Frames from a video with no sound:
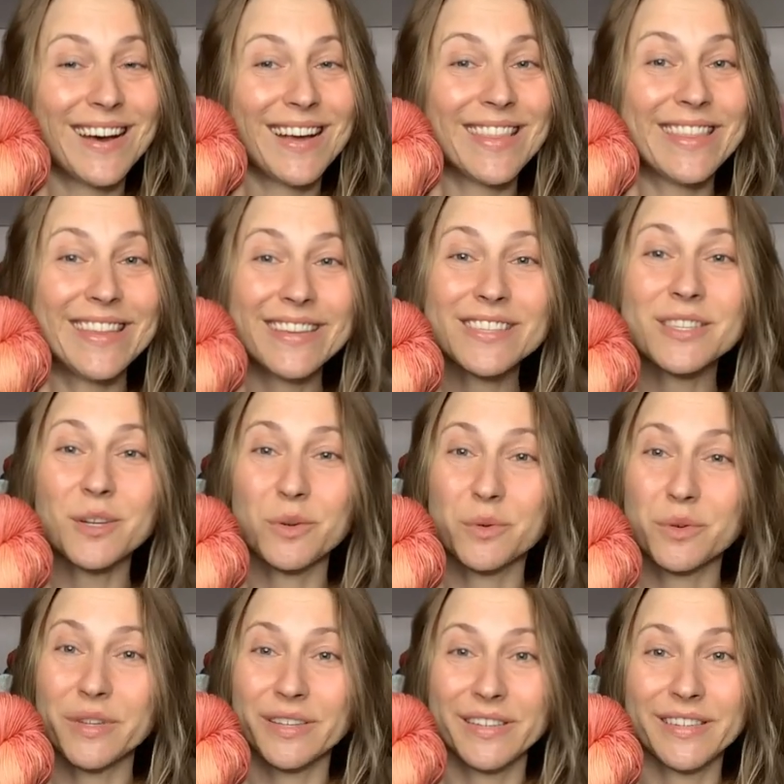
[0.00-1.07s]
these look
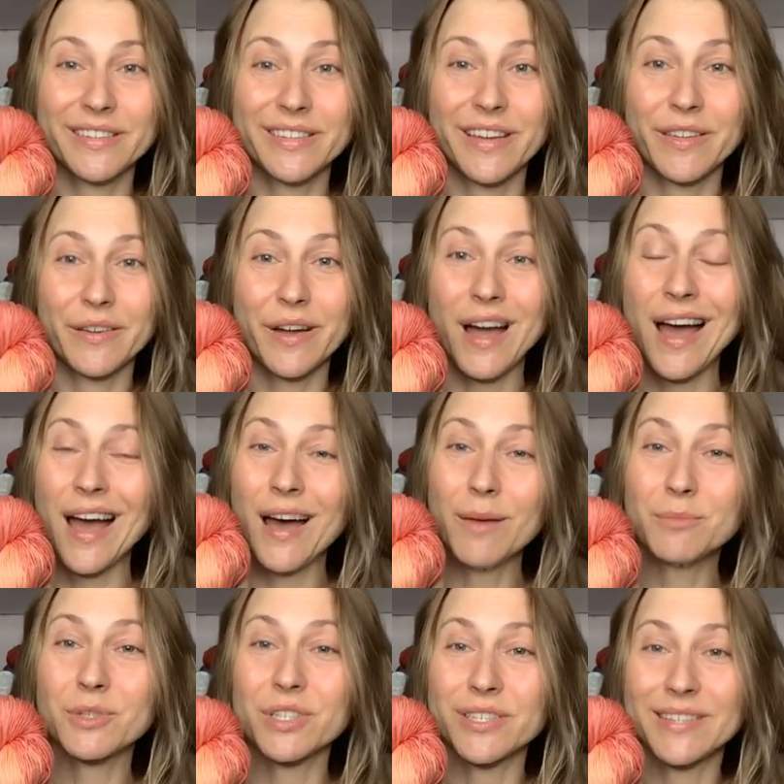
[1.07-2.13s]
really good together.
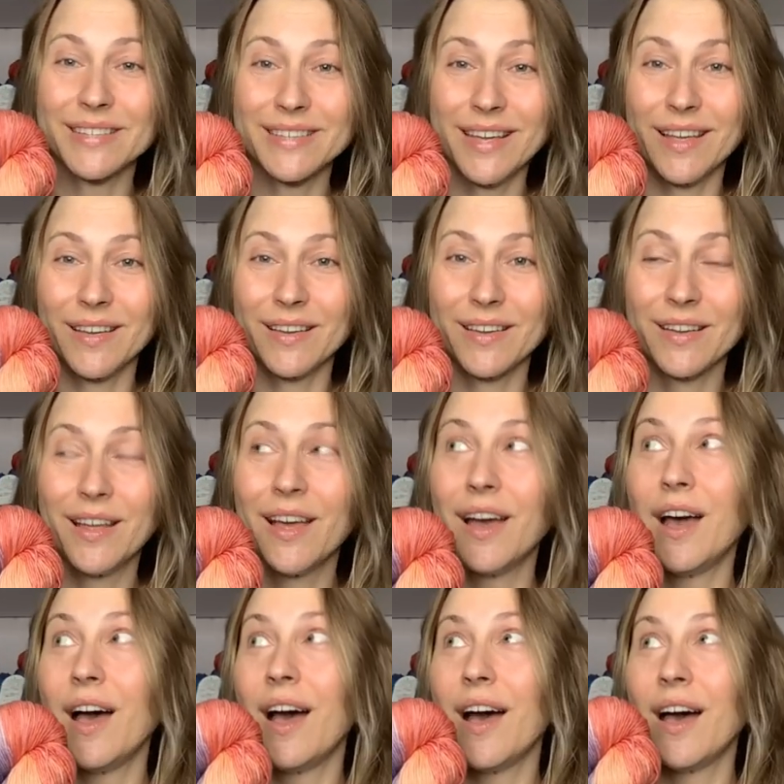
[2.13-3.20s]
I'm just saying,
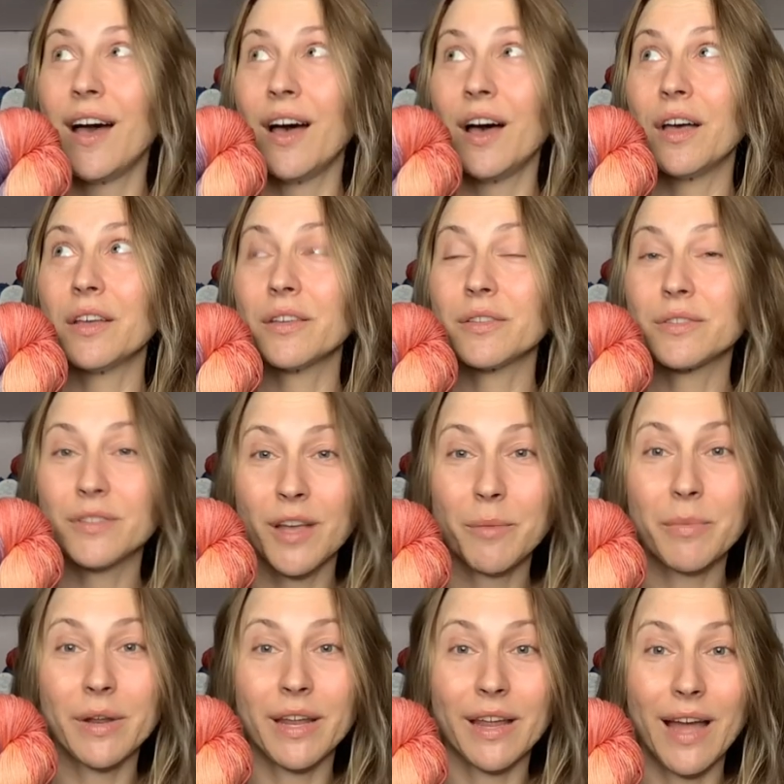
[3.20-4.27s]

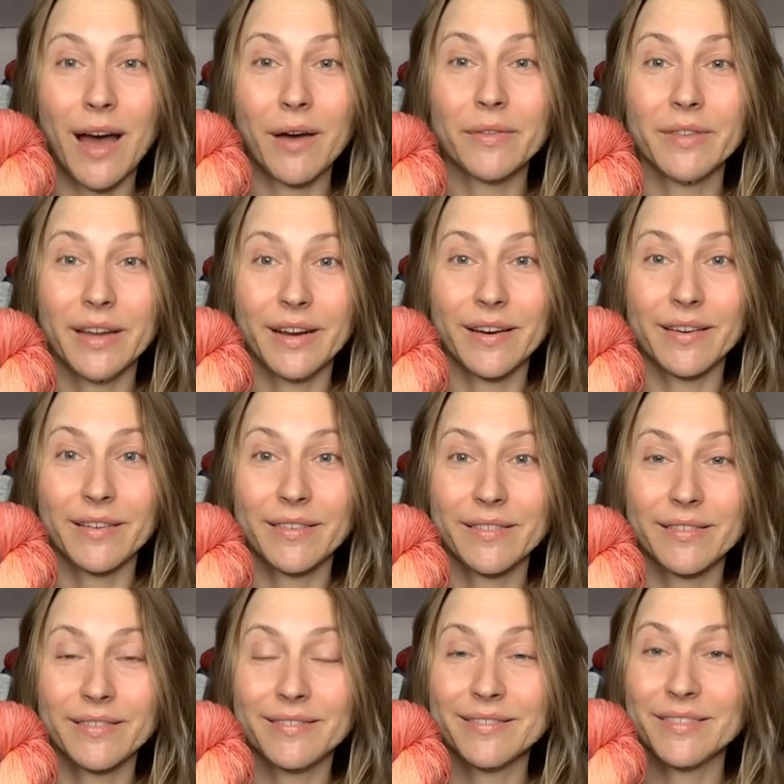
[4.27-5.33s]
somebody out there,
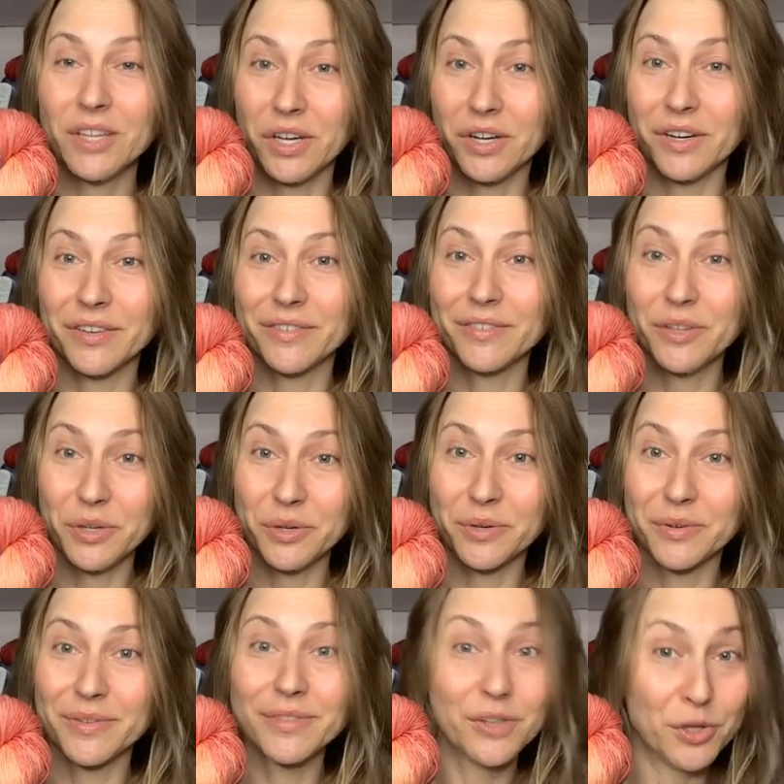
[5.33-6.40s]
y'all,
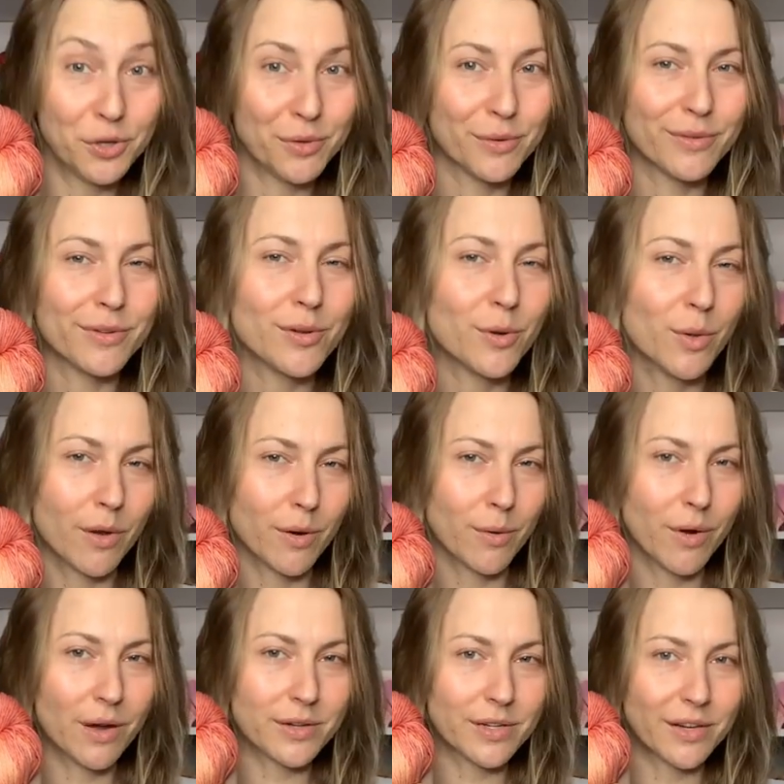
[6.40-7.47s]
you you you that are
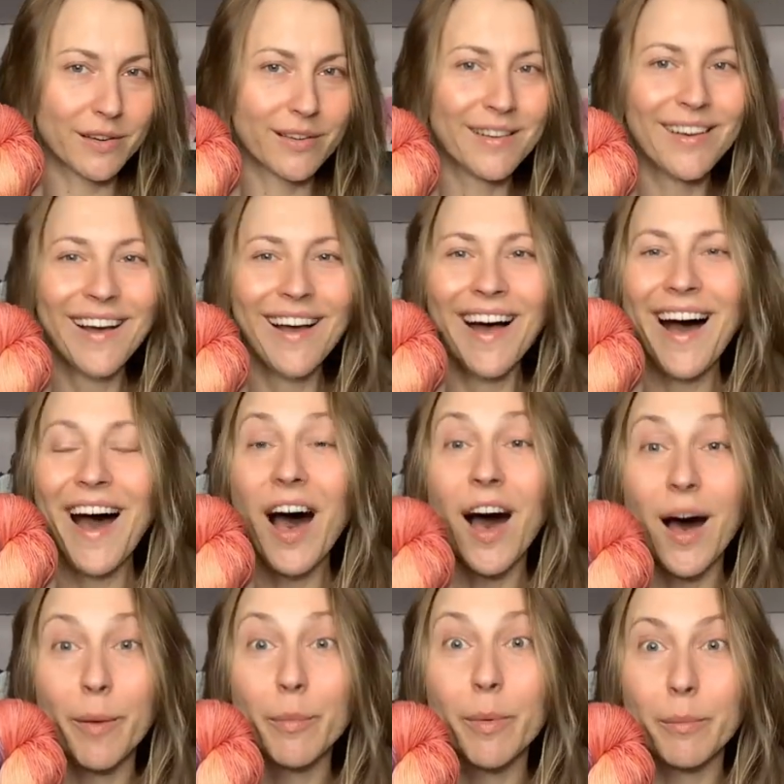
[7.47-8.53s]
watching,
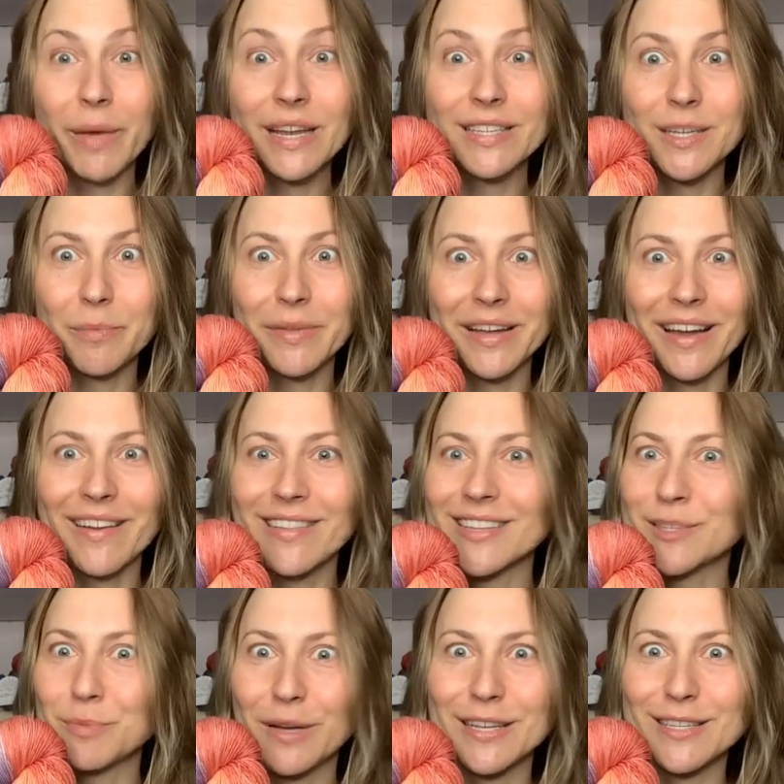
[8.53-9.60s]
Um, make something out of
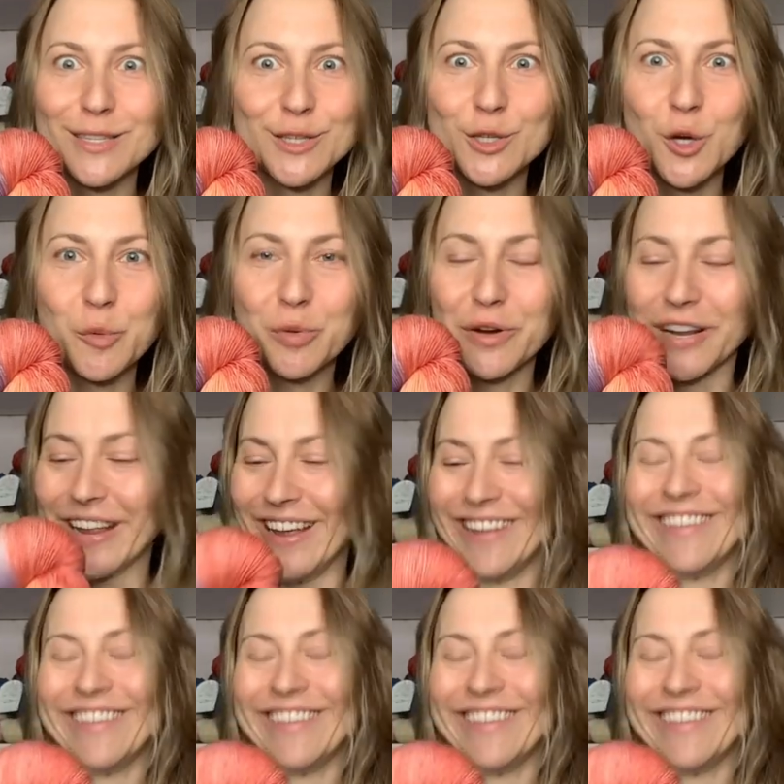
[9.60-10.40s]
this because it's so pretty.